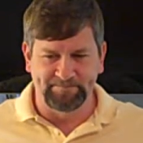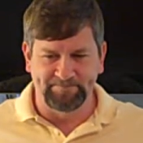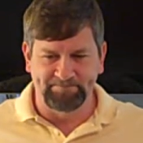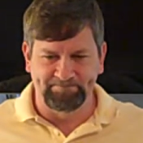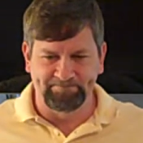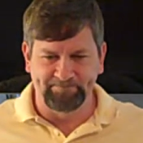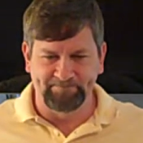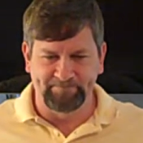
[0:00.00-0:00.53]

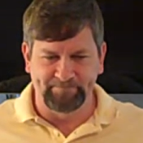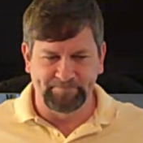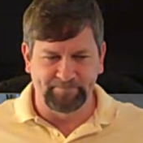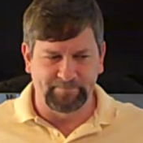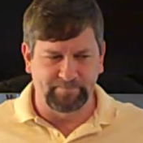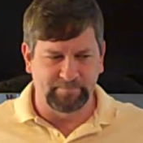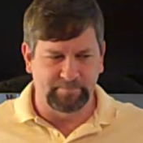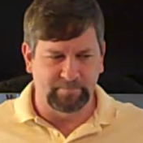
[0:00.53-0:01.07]

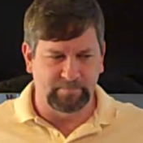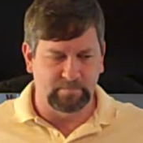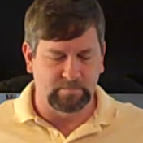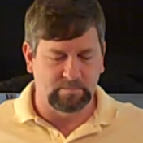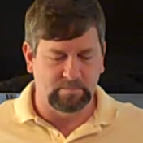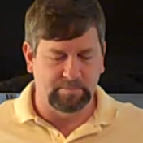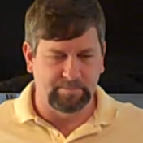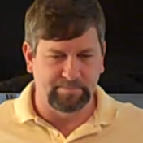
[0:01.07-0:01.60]

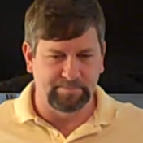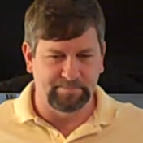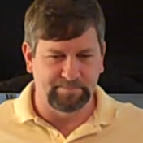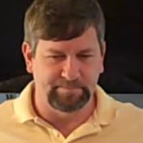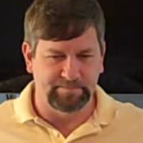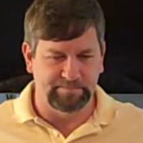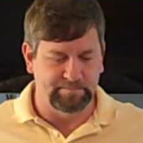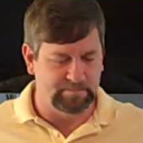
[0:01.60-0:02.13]

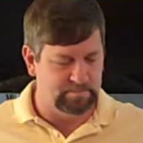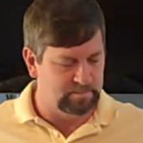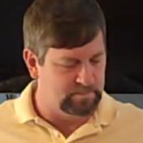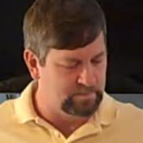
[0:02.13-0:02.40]
Nothing is said.